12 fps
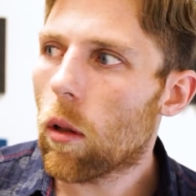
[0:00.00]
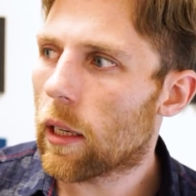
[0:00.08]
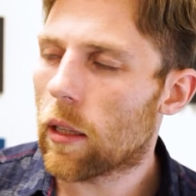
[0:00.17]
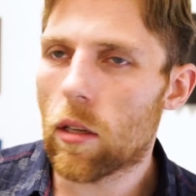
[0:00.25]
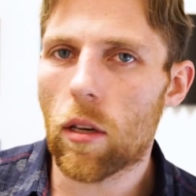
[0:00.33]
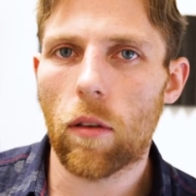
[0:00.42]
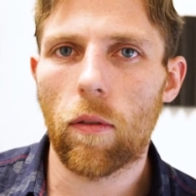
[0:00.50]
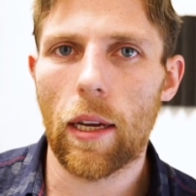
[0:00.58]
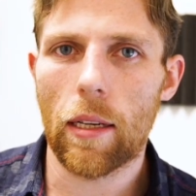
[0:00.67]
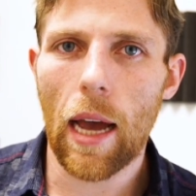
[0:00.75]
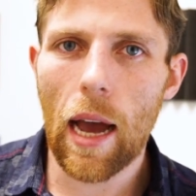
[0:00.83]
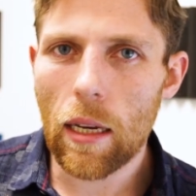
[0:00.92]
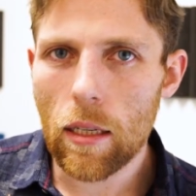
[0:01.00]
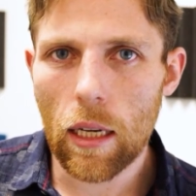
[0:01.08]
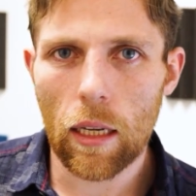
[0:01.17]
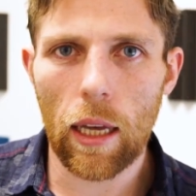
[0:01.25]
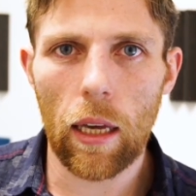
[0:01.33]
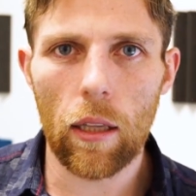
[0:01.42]
Like this is
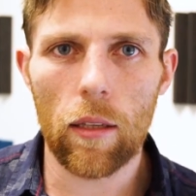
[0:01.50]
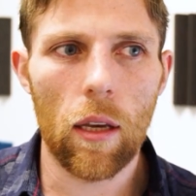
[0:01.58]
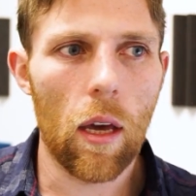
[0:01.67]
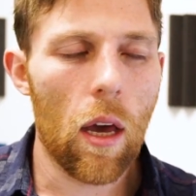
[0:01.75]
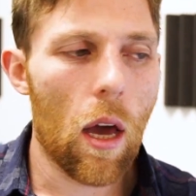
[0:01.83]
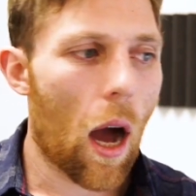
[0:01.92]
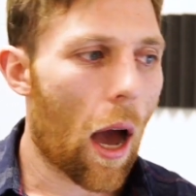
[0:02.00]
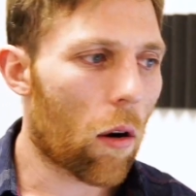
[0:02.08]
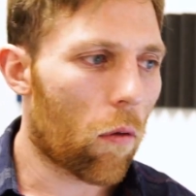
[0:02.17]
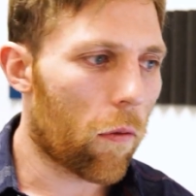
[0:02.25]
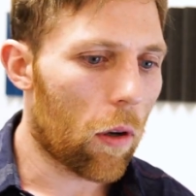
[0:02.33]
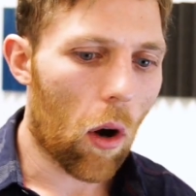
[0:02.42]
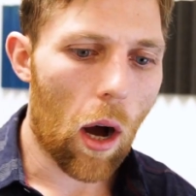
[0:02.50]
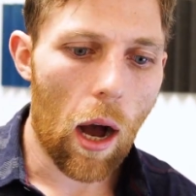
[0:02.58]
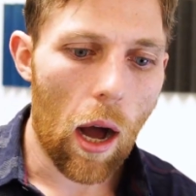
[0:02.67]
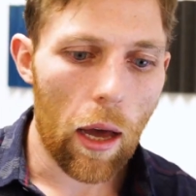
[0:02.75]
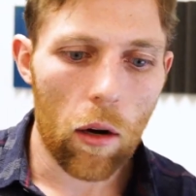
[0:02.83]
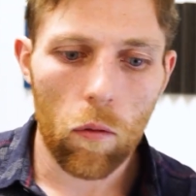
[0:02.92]
fantastic. Like it's, I don't feel
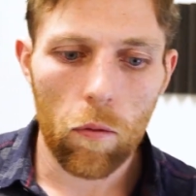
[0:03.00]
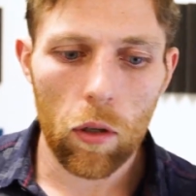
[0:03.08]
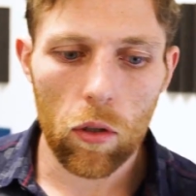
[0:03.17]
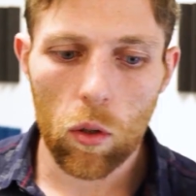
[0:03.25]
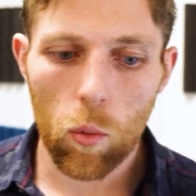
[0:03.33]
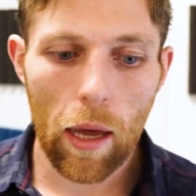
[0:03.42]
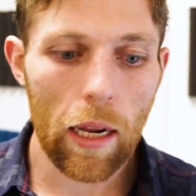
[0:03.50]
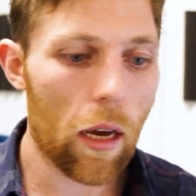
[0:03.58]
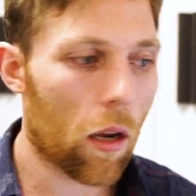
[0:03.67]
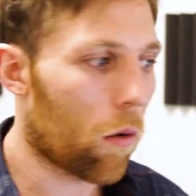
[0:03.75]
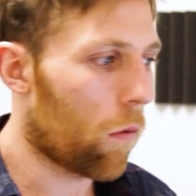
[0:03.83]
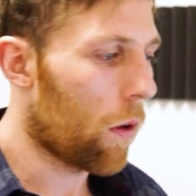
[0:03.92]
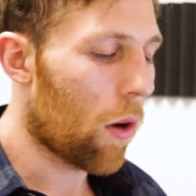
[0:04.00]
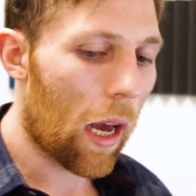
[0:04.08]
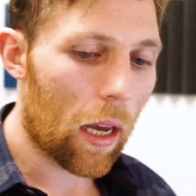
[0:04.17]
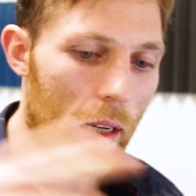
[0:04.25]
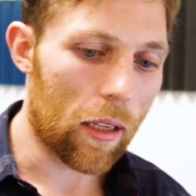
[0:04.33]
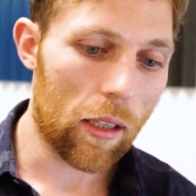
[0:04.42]
hot. I don't feel sweaty. I don't feel
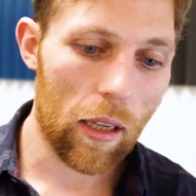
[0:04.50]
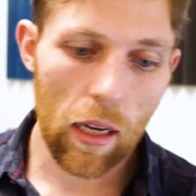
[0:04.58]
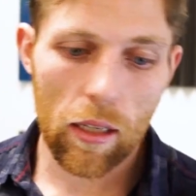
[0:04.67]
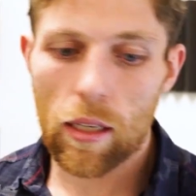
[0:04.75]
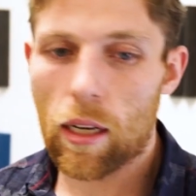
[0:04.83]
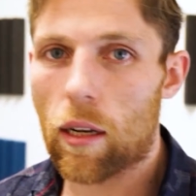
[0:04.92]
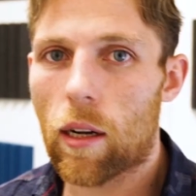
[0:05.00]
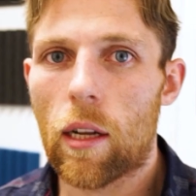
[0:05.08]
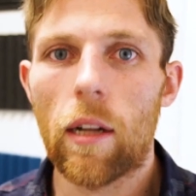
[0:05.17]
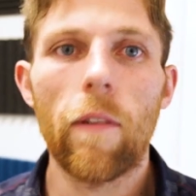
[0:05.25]
disgusting.